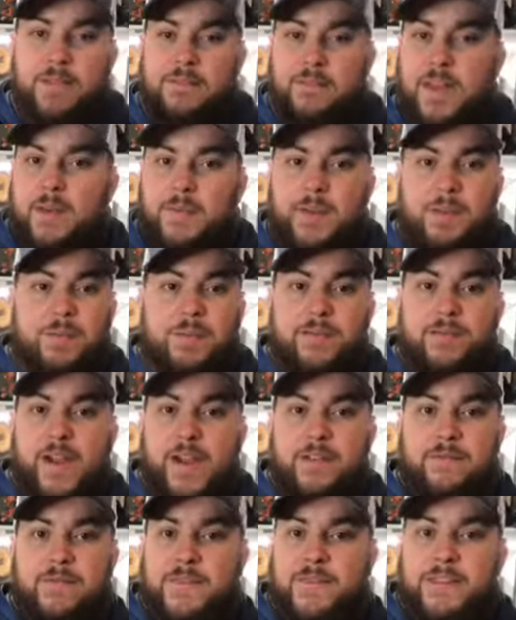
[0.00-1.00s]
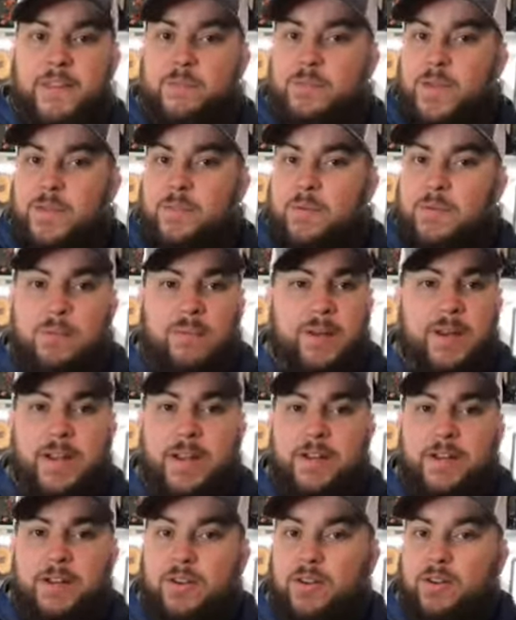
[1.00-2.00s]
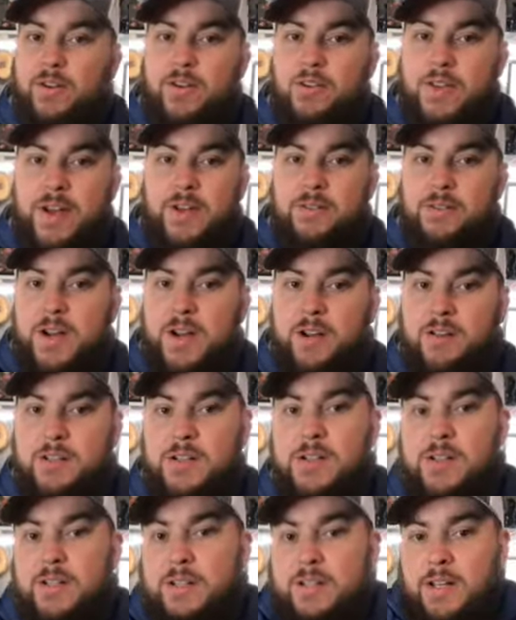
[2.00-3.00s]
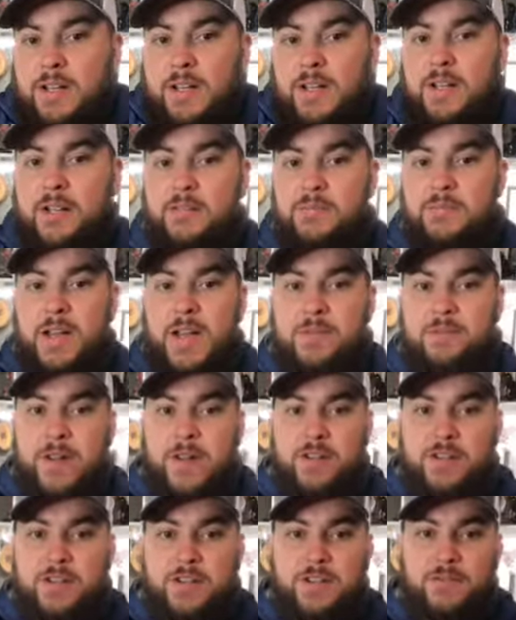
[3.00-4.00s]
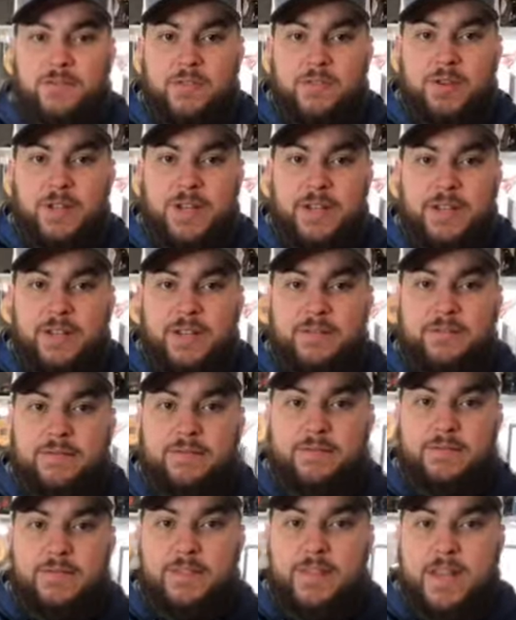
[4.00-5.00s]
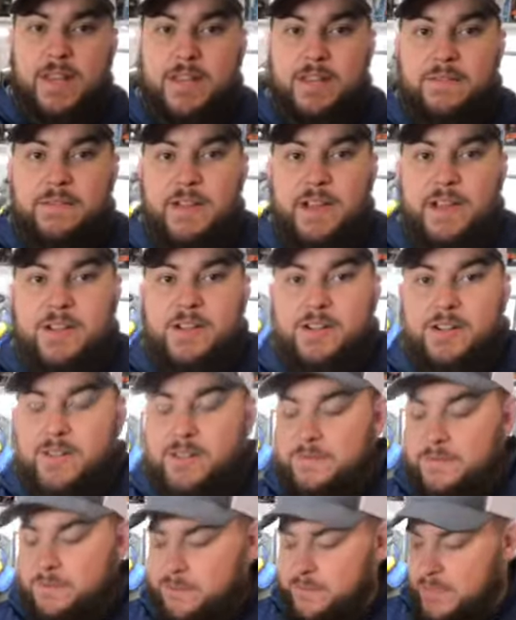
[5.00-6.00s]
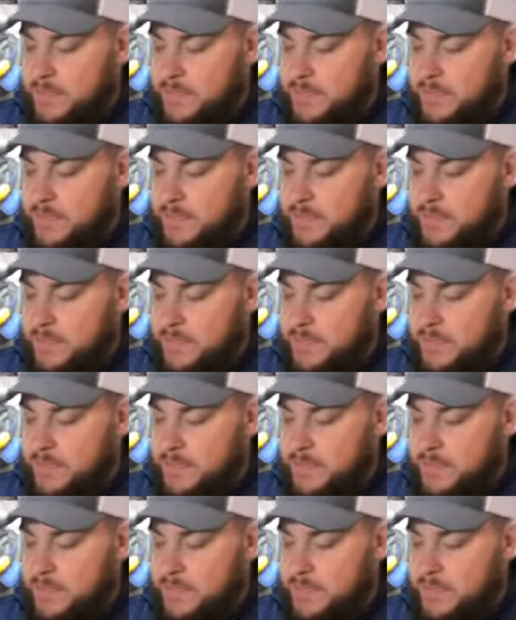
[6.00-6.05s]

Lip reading: That might be fine for some people, but I don't go that route. I'd rather just avoid it if I could.